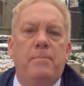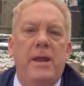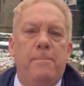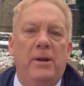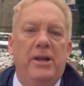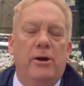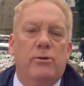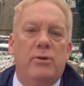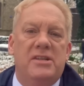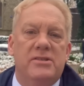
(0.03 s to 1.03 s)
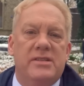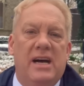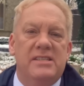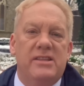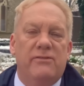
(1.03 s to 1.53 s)
people, you know,
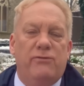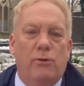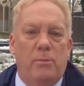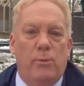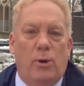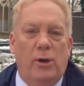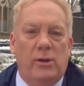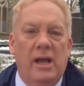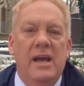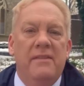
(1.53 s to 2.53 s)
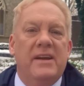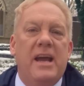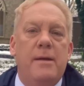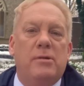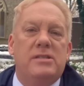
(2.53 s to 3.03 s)
criticizing the former royal, the
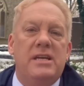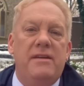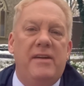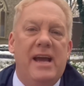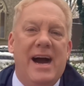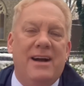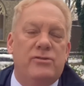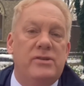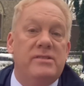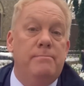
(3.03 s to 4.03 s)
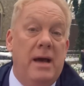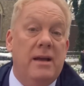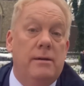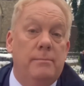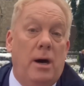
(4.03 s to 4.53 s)
cable TV actress
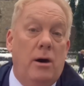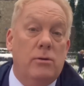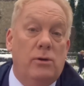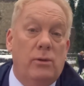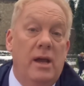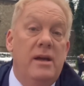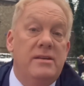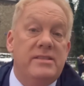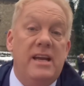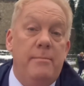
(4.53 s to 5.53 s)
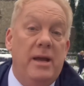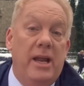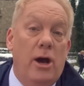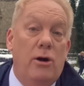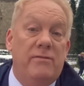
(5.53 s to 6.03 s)
Meghan Markle,
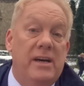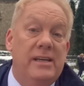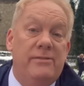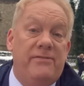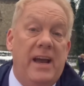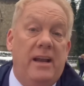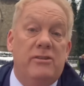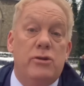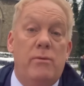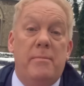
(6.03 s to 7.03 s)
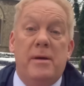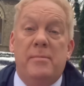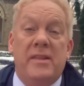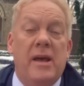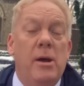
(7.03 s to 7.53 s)
seemingly over her failure to
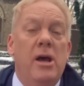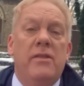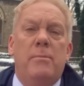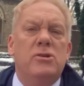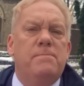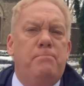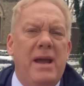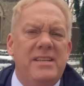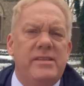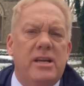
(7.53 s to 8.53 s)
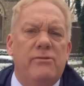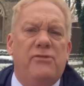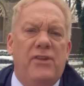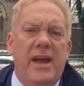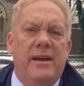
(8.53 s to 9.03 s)
remember the most basic of
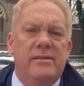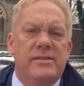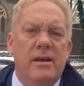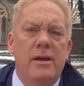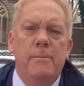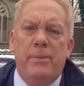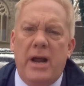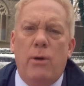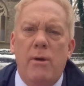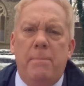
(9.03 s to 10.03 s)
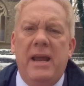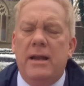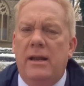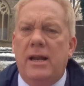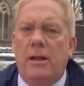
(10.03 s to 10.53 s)
things. But aren't we being
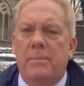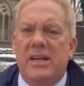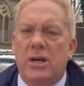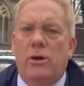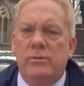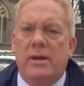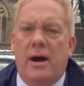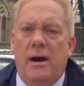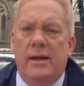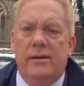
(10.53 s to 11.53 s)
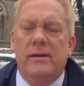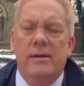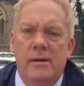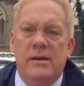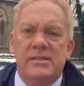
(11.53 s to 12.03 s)
a little bit unkind?
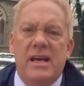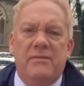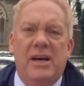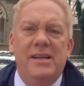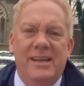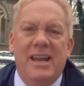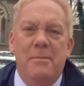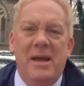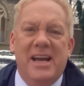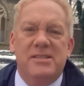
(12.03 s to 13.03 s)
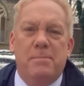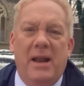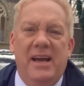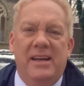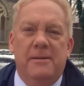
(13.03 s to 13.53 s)
As ever, let me
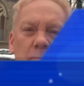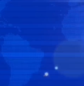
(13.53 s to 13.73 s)
explain.